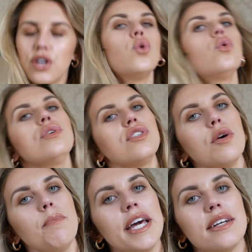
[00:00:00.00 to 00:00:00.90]
I also
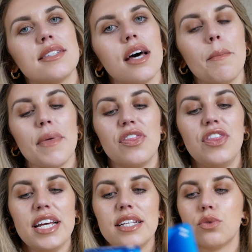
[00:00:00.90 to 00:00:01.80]
picked up
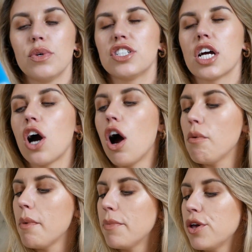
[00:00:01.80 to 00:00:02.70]
these, which I
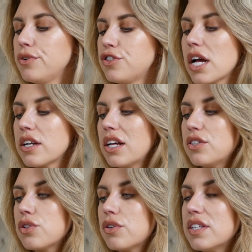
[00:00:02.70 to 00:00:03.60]
can't remember whose channel I
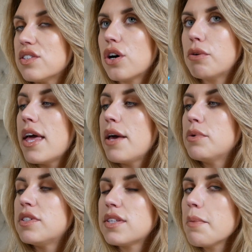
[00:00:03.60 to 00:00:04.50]
saw this on. It
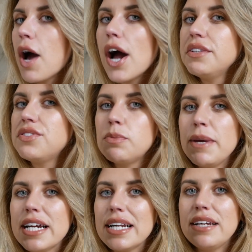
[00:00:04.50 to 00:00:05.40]
was some kind of
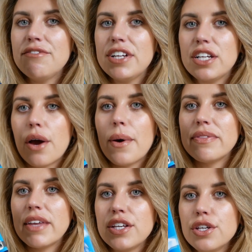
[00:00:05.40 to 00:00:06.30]
speed clean video,
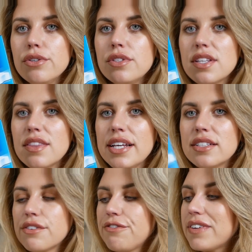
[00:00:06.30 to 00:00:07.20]
and they used
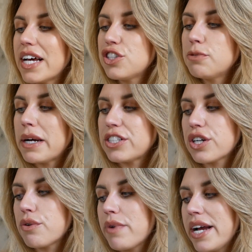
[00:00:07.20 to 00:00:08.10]
these Flash
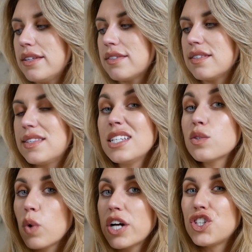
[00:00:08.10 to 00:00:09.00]
Magic erasers.
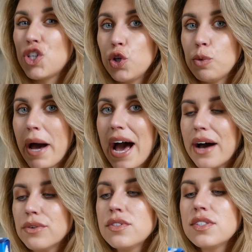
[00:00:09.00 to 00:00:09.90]
These were two
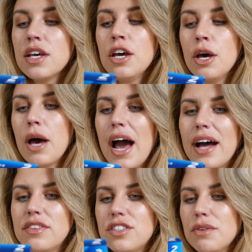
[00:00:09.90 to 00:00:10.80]
pounds.
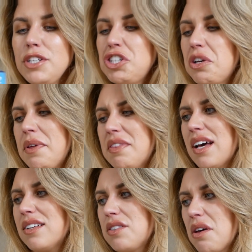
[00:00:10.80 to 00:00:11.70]
And there's only two in
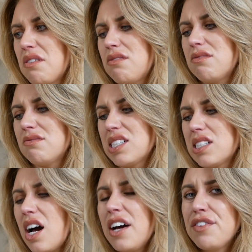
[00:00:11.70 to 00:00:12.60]
there, so
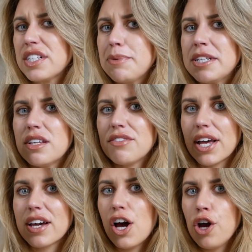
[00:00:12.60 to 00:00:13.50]
kind of expensive.
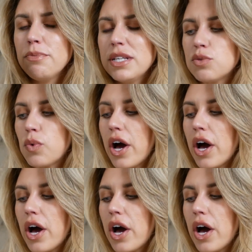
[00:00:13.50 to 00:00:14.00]
Like, I hope these